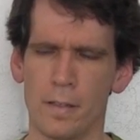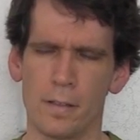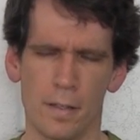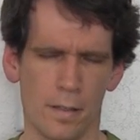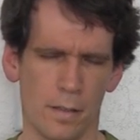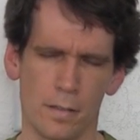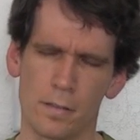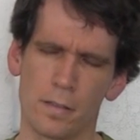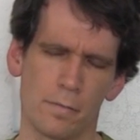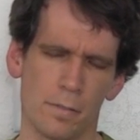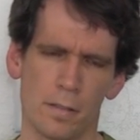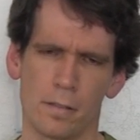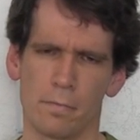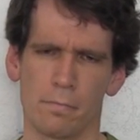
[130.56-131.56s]
the
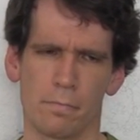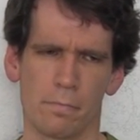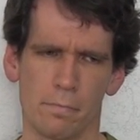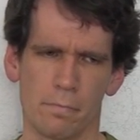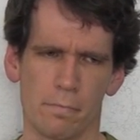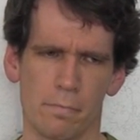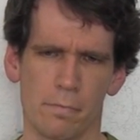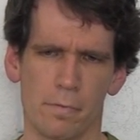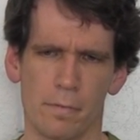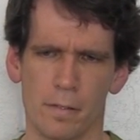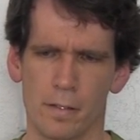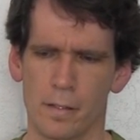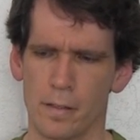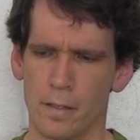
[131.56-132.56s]
details of the
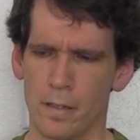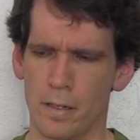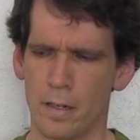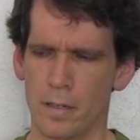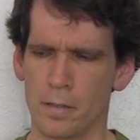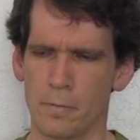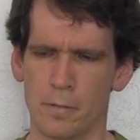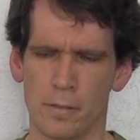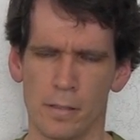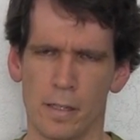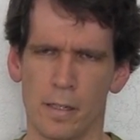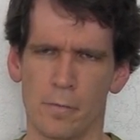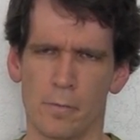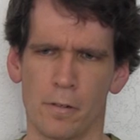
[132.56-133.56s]
the
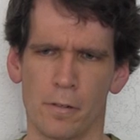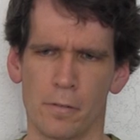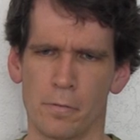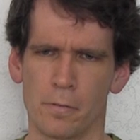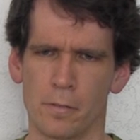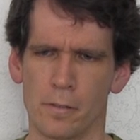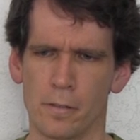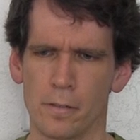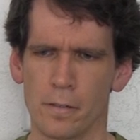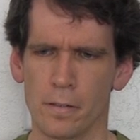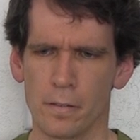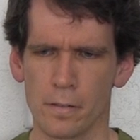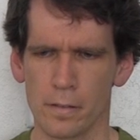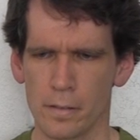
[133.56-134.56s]
hospital that I worked
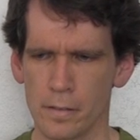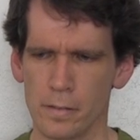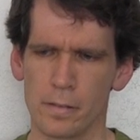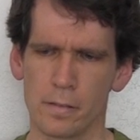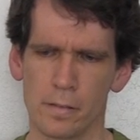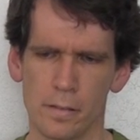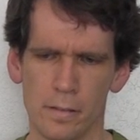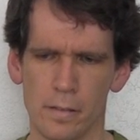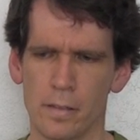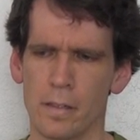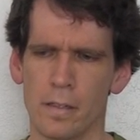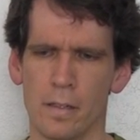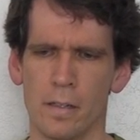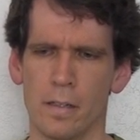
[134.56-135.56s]
for
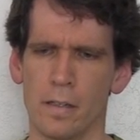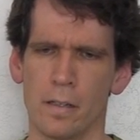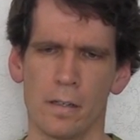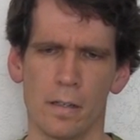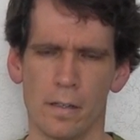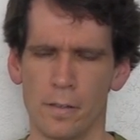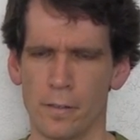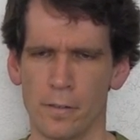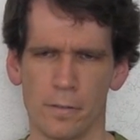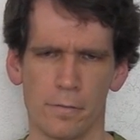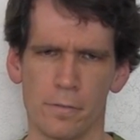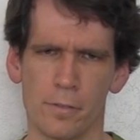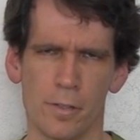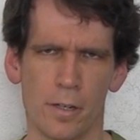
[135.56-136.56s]
and
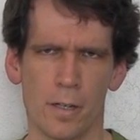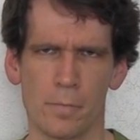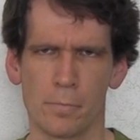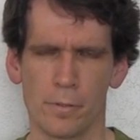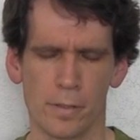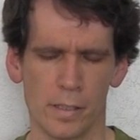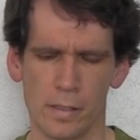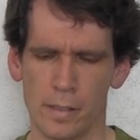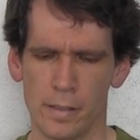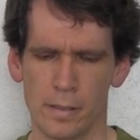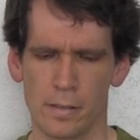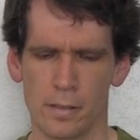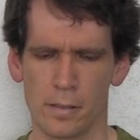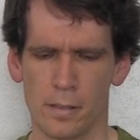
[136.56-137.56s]
other job
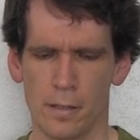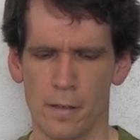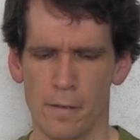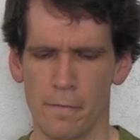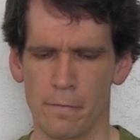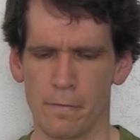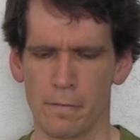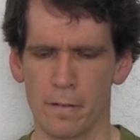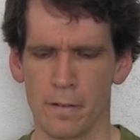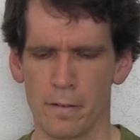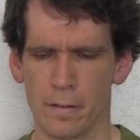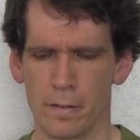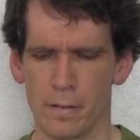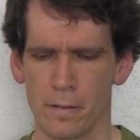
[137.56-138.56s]
related stuff.
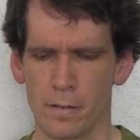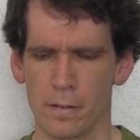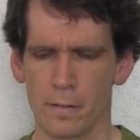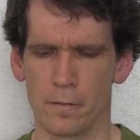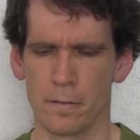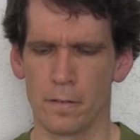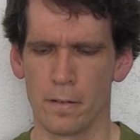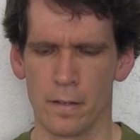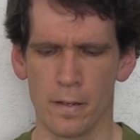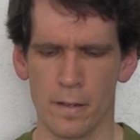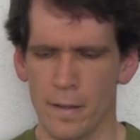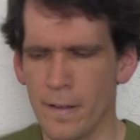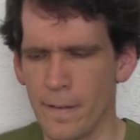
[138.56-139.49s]
So